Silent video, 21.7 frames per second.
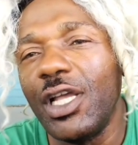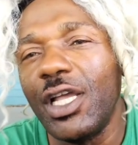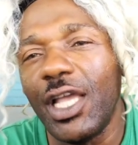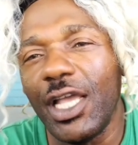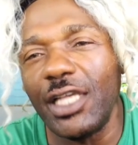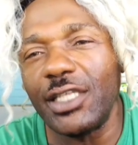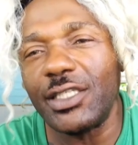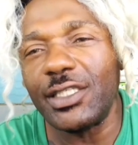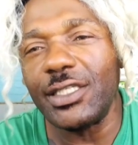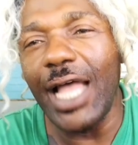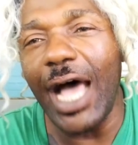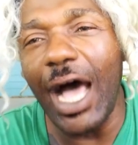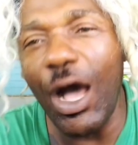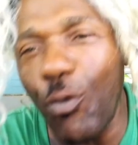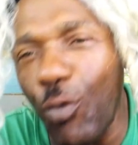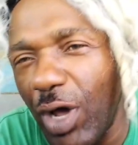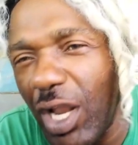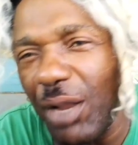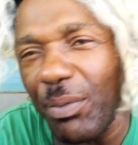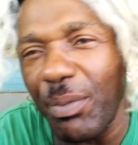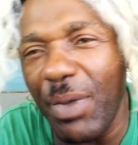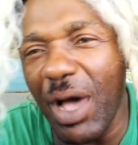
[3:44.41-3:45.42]
it's not
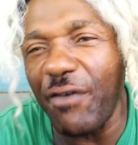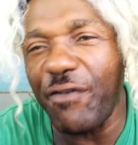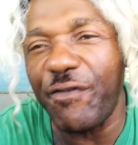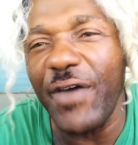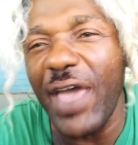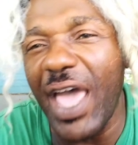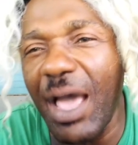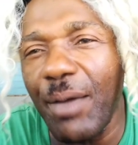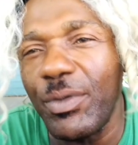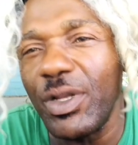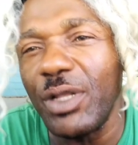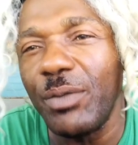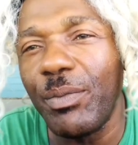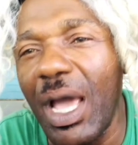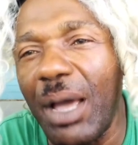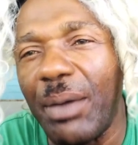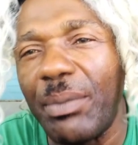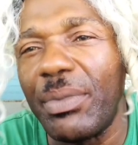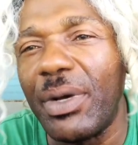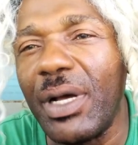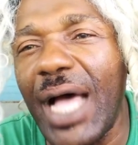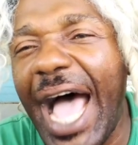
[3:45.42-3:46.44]
one of my family
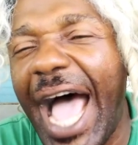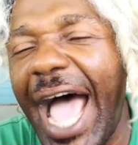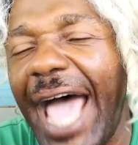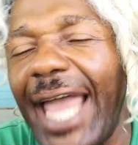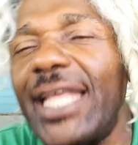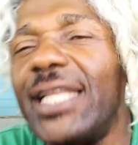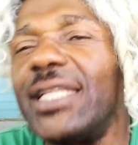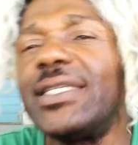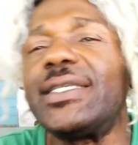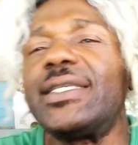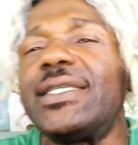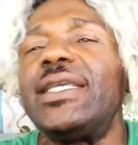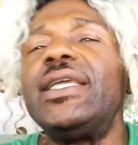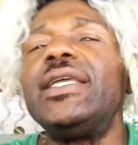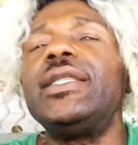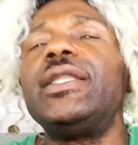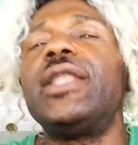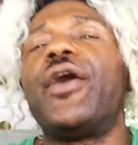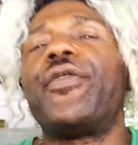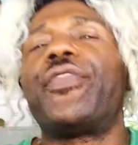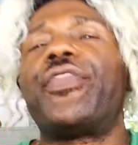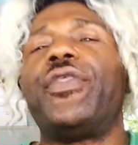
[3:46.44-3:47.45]
member. I didn't see
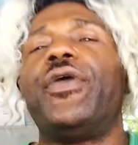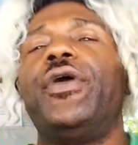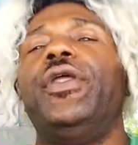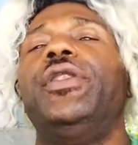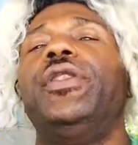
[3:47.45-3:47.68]
nothing.